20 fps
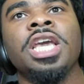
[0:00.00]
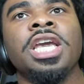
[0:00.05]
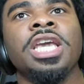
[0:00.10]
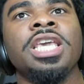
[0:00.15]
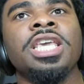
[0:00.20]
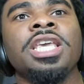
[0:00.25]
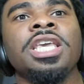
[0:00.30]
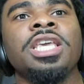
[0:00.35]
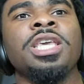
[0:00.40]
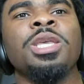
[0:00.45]
he,
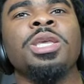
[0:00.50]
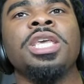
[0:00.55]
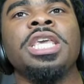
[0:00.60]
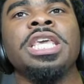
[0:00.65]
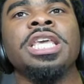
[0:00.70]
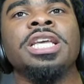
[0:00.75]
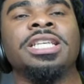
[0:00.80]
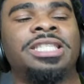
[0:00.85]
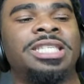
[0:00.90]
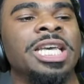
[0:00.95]
he, he he
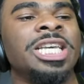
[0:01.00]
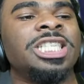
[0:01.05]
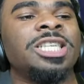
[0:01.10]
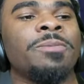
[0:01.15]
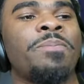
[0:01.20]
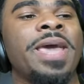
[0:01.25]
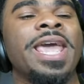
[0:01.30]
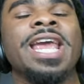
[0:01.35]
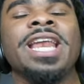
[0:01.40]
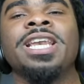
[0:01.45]

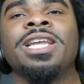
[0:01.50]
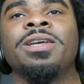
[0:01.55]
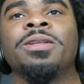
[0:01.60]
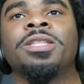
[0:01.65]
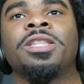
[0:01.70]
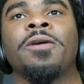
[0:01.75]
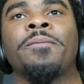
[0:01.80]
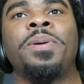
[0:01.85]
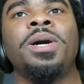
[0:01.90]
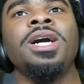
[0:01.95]
anticipating the,
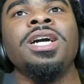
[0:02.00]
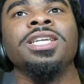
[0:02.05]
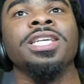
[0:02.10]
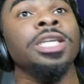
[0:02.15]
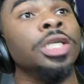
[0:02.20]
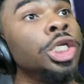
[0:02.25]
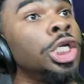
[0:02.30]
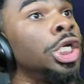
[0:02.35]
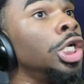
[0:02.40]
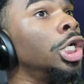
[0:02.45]
the punt.
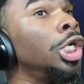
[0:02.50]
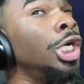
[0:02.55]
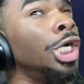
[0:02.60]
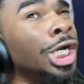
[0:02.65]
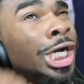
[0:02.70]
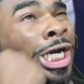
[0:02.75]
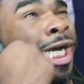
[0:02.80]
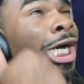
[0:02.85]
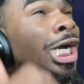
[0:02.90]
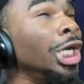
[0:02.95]

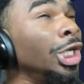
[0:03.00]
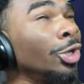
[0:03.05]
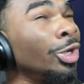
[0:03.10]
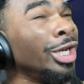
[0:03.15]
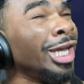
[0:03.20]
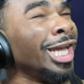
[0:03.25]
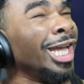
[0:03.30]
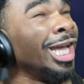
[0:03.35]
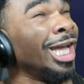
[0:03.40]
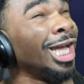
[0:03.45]
Do it
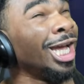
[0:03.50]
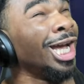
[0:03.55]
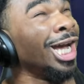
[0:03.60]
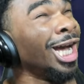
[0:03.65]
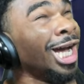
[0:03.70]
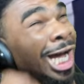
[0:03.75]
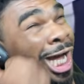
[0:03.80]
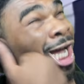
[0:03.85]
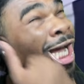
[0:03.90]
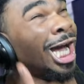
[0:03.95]
again.
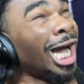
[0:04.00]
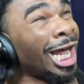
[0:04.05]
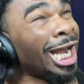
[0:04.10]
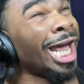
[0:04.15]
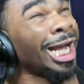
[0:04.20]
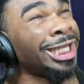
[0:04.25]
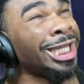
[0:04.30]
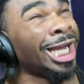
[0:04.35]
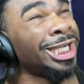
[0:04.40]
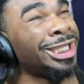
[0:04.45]
I
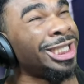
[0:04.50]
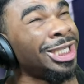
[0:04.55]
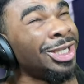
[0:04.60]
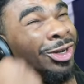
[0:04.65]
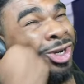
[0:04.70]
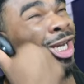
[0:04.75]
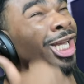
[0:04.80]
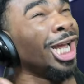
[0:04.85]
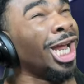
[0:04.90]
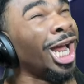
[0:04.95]
like that shit. Do it again.